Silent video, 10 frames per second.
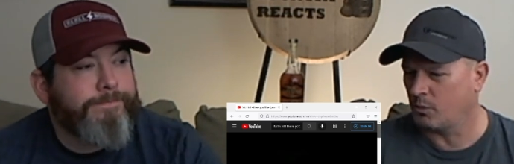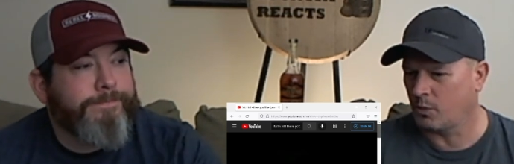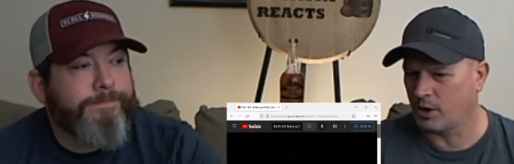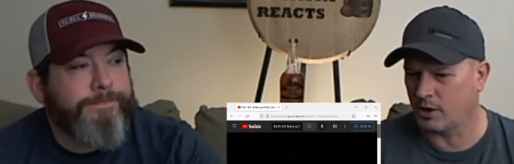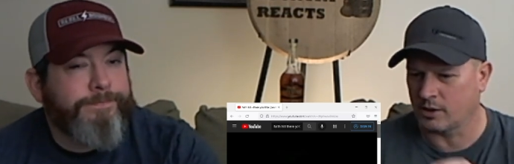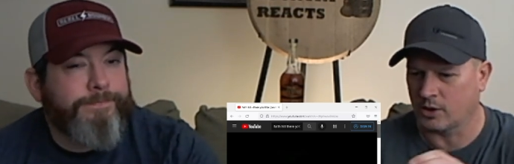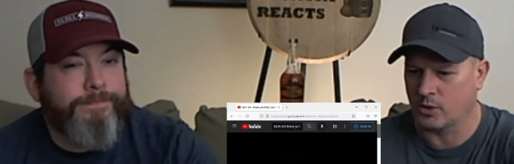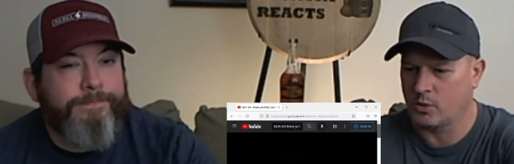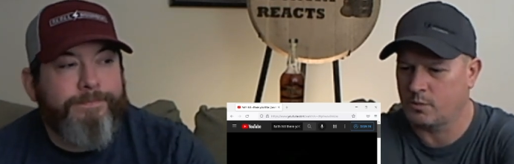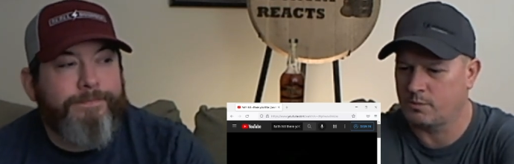Speaker 1: Where
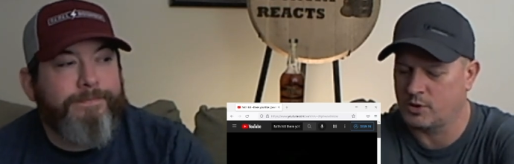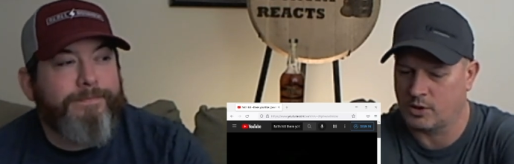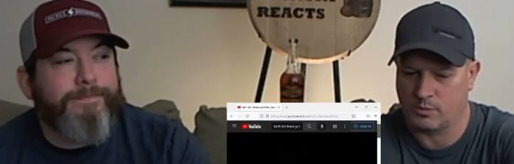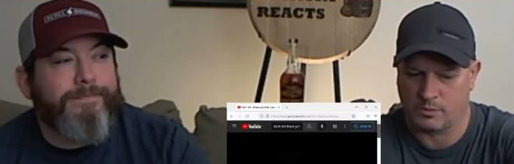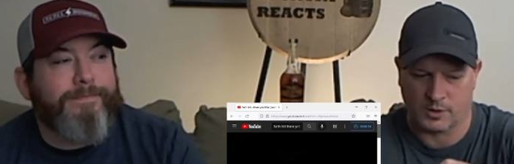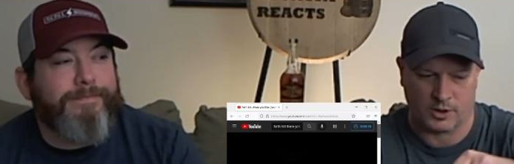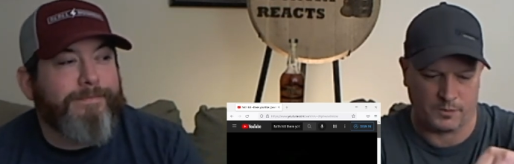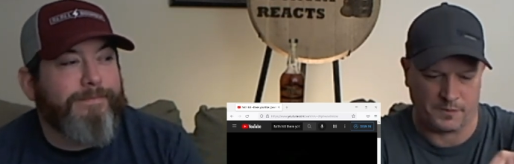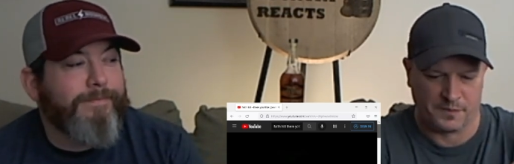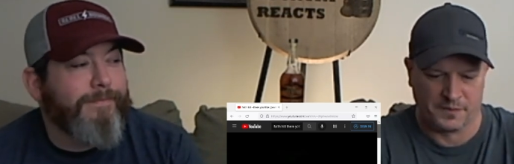no no no.